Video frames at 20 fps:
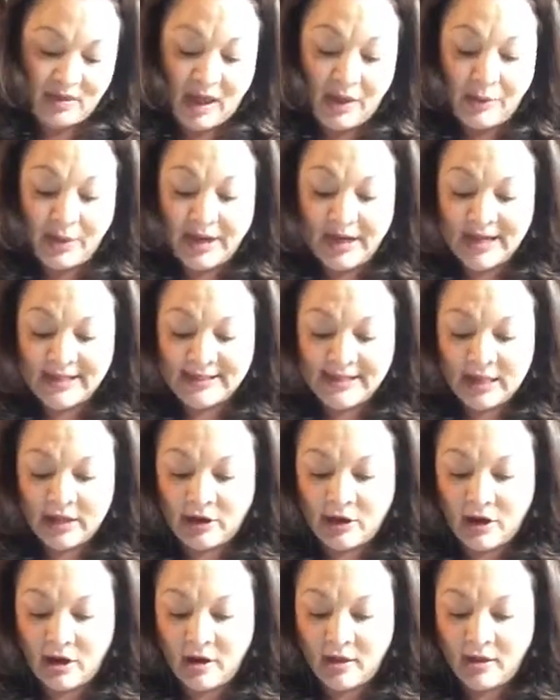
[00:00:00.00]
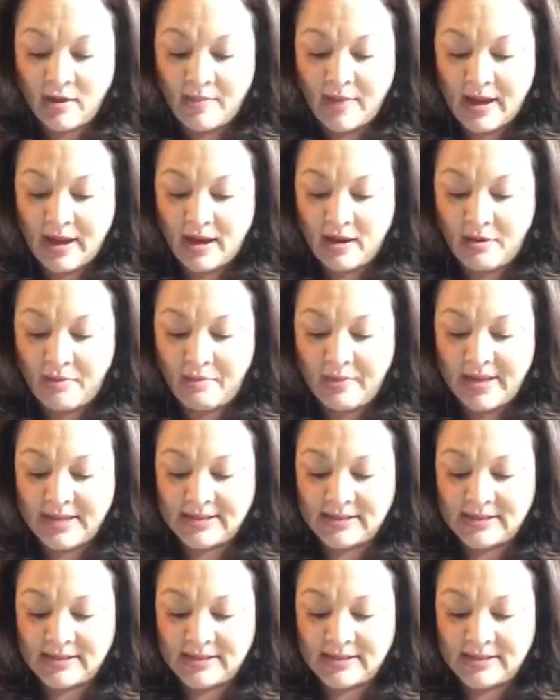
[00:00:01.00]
I wanted to tell her all about my